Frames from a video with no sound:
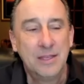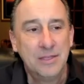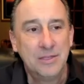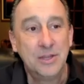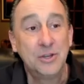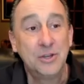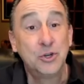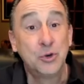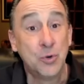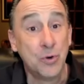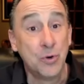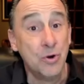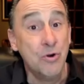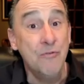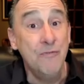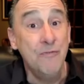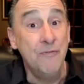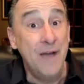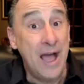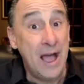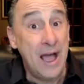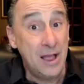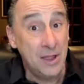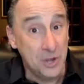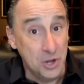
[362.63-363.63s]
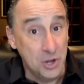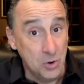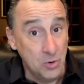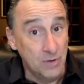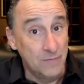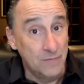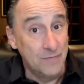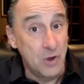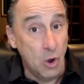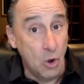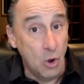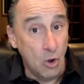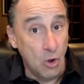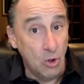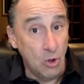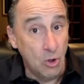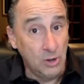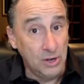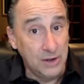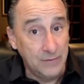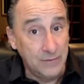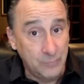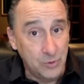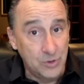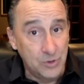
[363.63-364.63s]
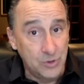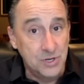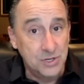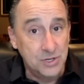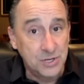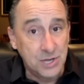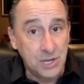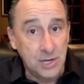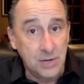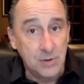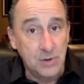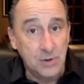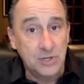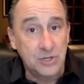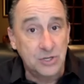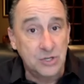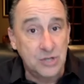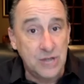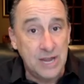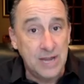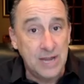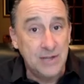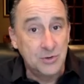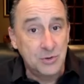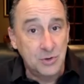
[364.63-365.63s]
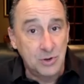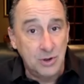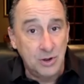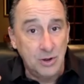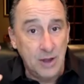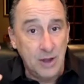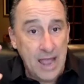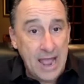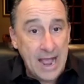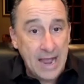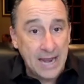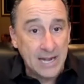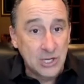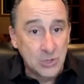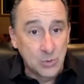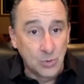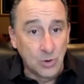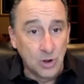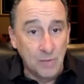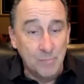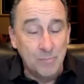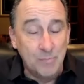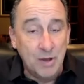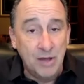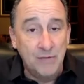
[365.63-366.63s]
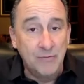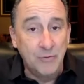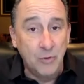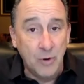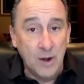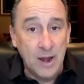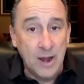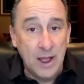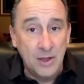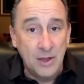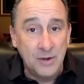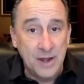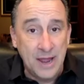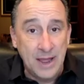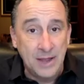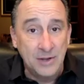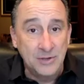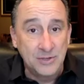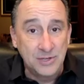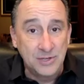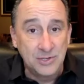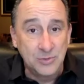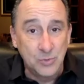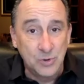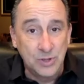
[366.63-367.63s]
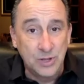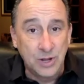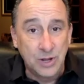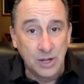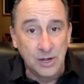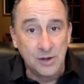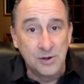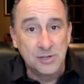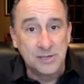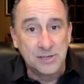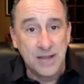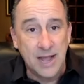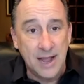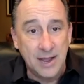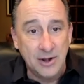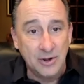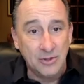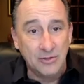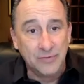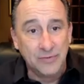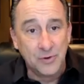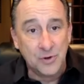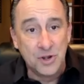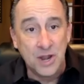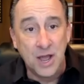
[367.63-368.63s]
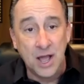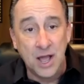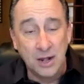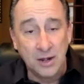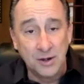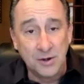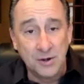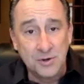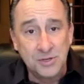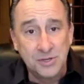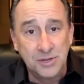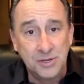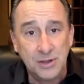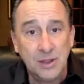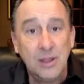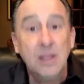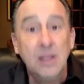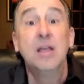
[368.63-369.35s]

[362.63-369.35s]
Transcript: the true value of gold, if we're just going to exchange actual above ground ounces with clear title for dollars,